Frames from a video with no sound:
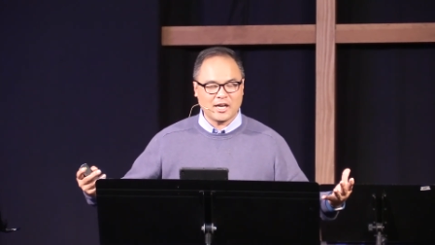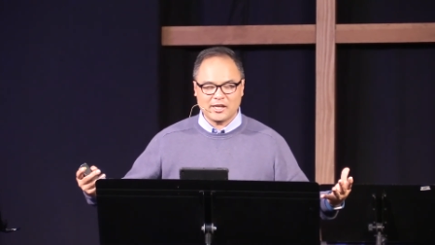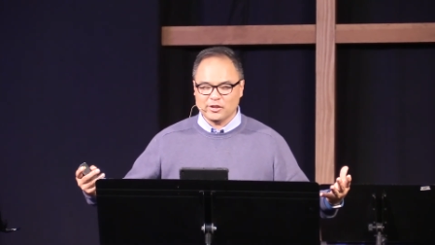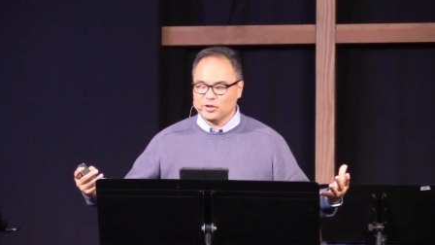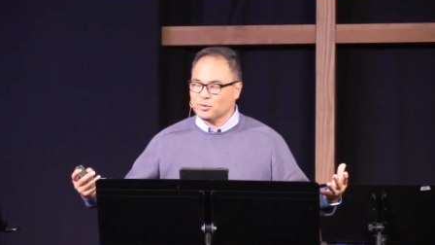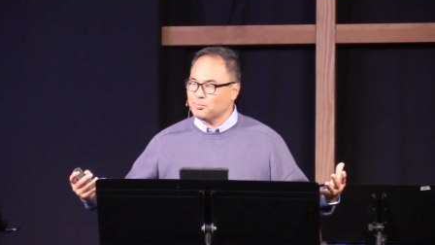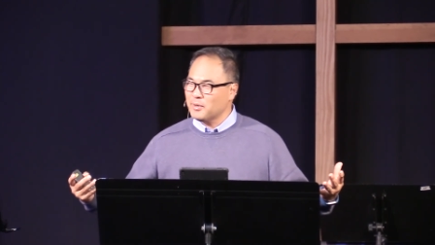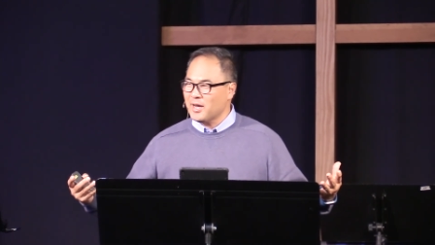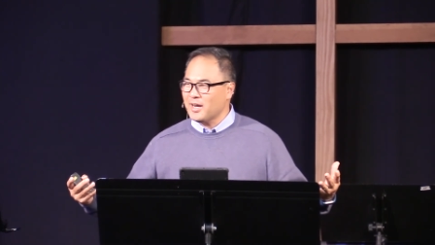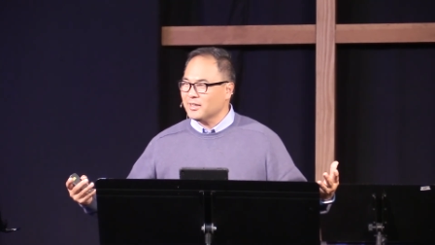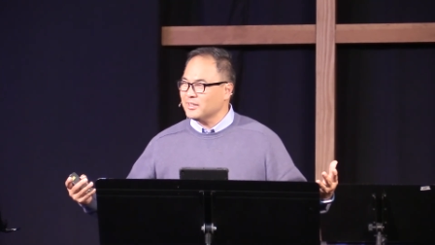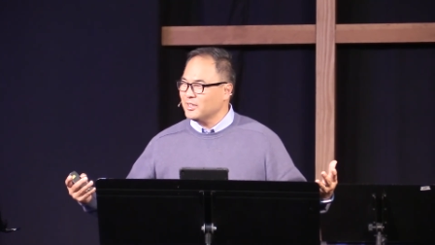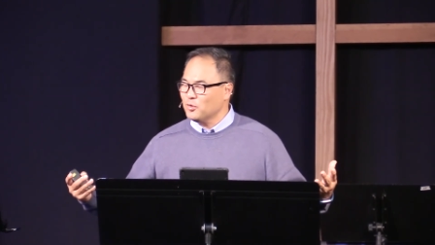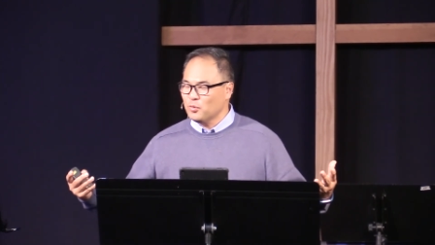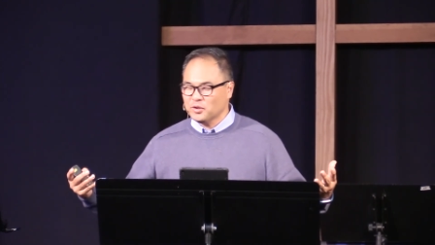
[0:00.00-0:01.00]
I look
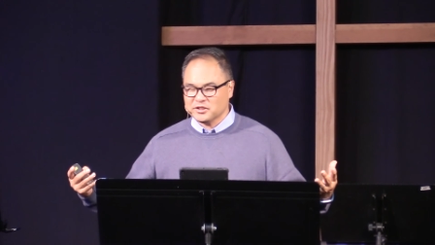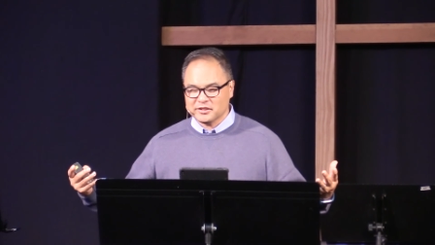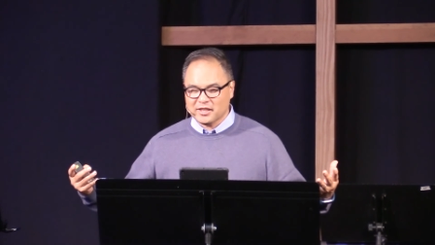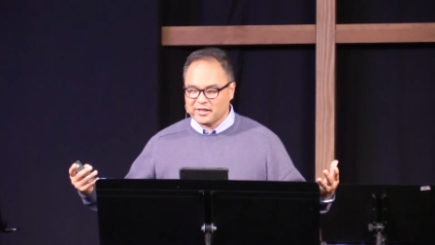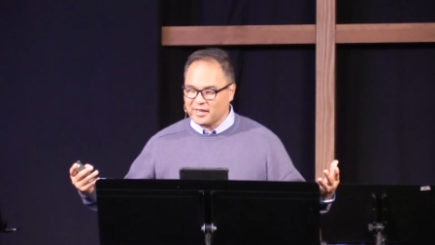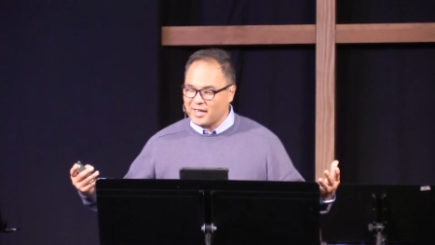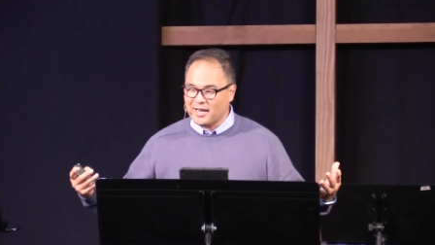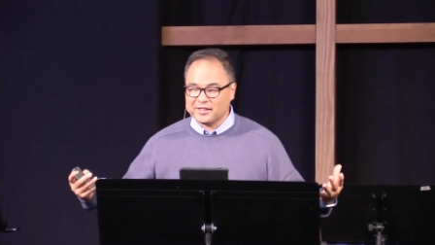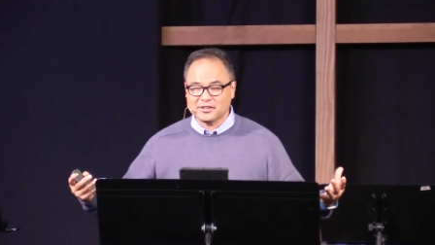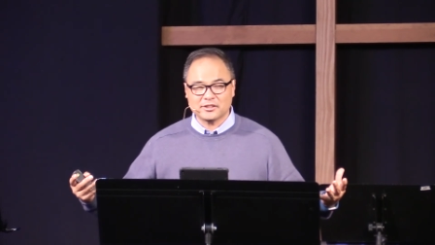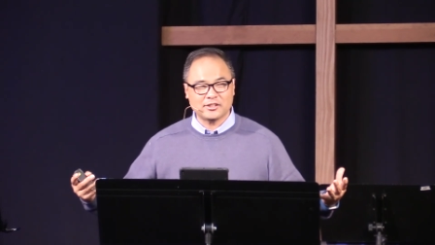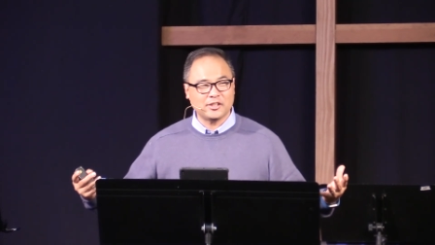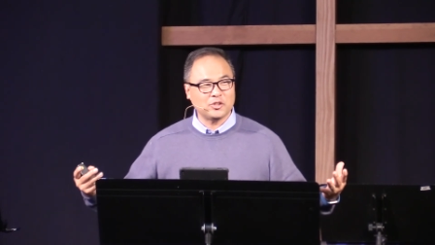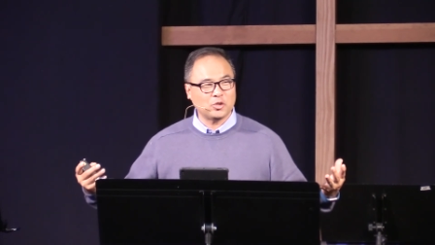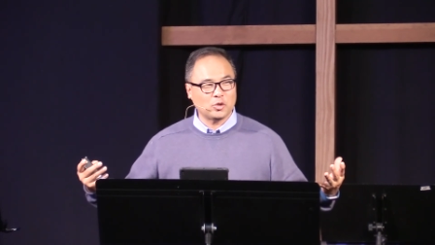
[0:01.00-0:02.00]
back, it was not
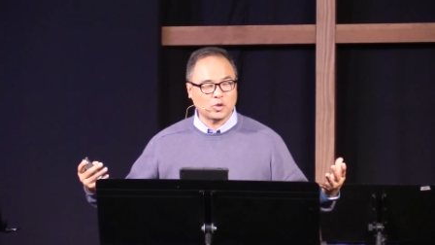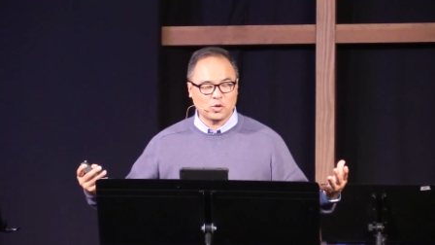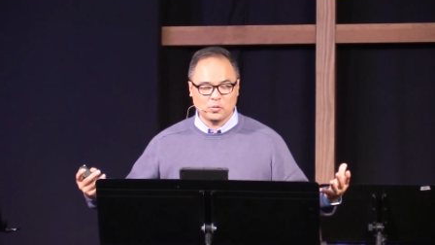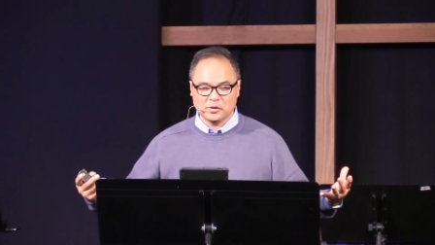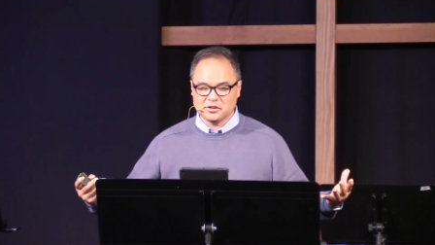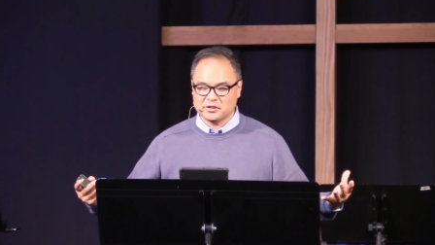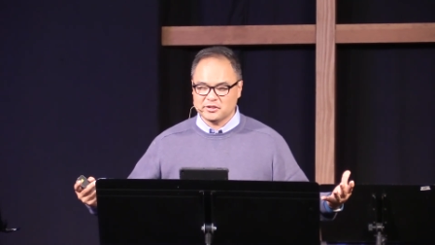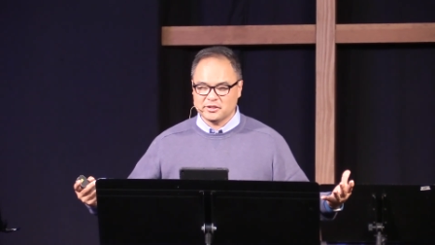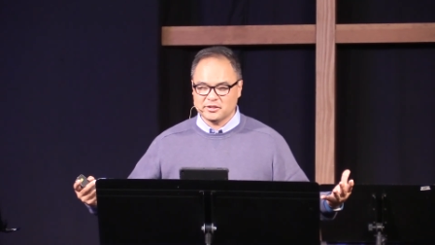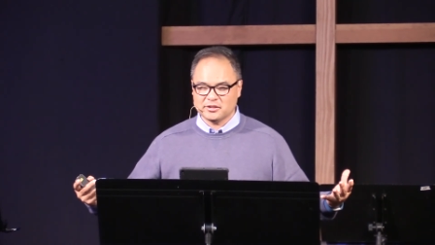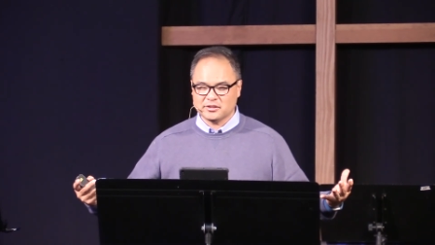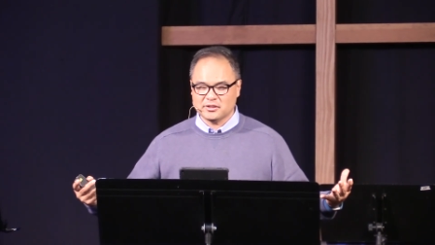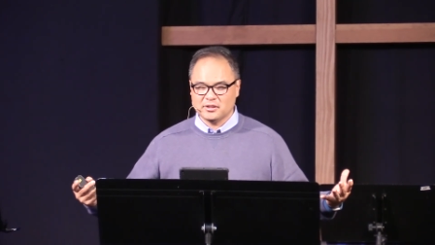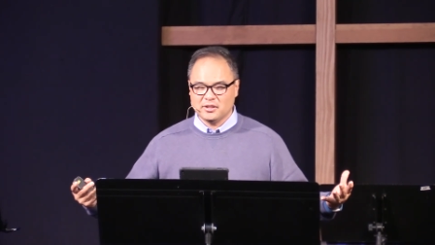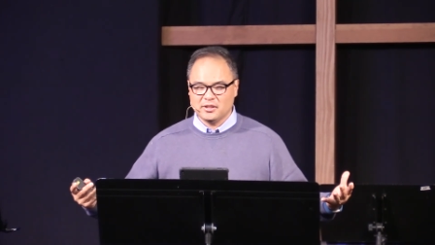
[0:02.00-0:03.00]
accident or
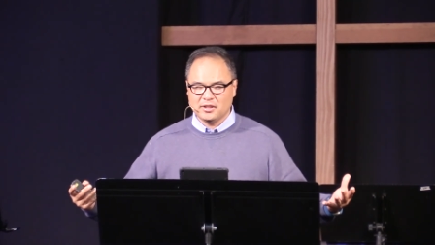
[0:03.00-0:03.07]
coincidence.